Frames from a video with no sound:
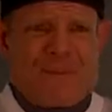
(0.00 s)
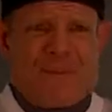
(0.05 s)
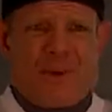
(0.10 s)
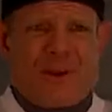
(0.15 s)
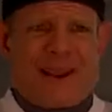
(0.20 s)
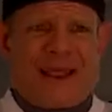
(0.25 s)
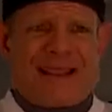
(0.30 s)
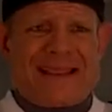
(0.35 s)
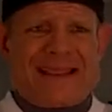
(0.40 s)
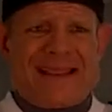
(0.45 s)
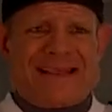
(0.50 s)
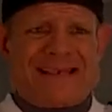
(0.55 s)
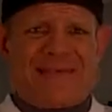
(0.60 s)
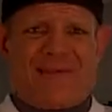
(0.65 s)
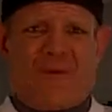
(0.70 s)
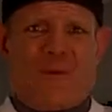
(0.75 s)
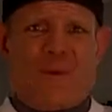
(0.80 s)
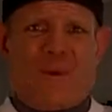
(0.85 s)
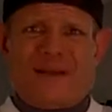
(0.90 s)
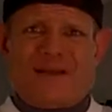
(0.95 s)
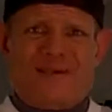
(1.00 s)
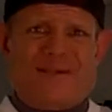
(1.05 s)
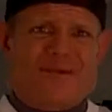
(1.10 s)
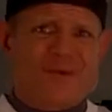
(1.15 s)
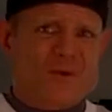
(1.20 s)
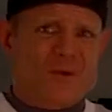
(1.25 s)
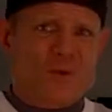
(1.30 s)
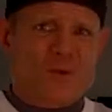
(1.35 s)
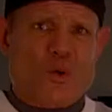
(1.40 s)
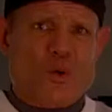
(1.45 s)
Put it like this. If it wasn't
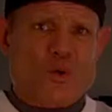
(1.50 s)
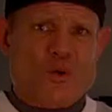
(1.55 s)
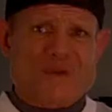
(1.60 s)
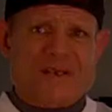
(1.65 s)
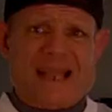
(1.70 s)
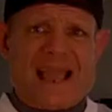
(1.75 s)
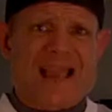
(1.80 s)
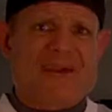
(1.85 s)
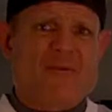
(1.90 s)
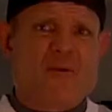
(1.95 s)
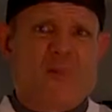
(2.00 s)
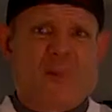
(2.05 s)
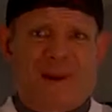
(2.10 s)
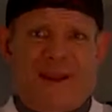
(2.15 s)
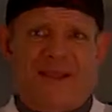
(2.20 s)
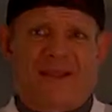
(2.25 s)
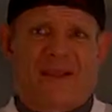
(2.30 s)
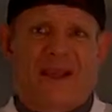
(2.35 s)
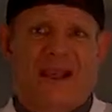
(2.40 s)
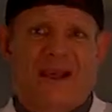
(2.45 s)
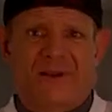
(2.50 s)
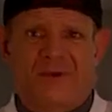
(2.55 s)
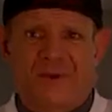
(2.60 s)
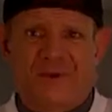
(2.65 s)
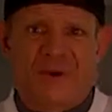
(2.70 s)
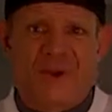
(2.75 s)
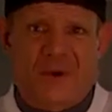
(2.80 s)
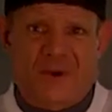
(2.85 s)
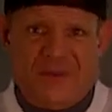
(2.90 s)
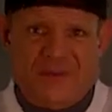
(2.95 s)
for Lou Holtz, everybody in the country
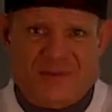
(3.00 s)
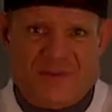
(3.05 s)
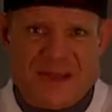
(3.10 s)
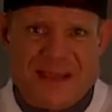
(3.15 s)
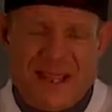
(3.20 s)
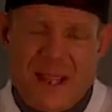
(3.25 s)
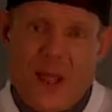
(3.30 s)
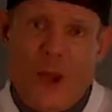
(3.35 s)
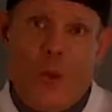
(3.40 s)
knows me.